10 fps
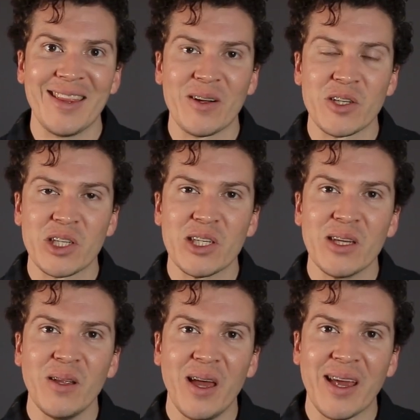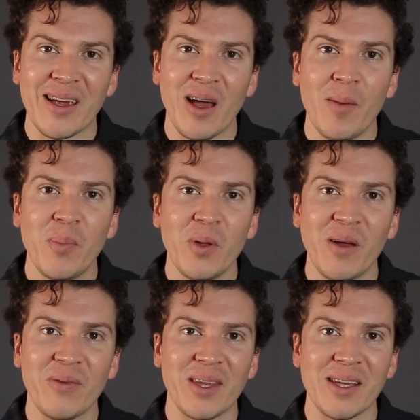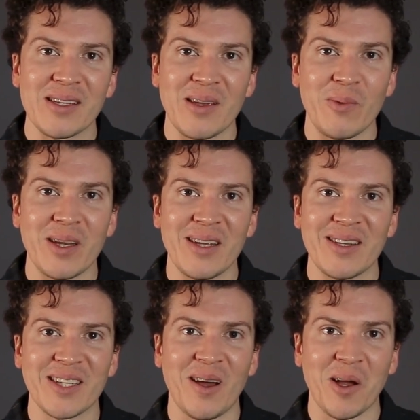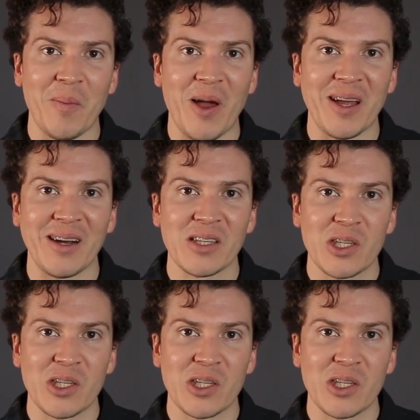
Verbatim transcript: There's still a couple of things that we need to talk about here.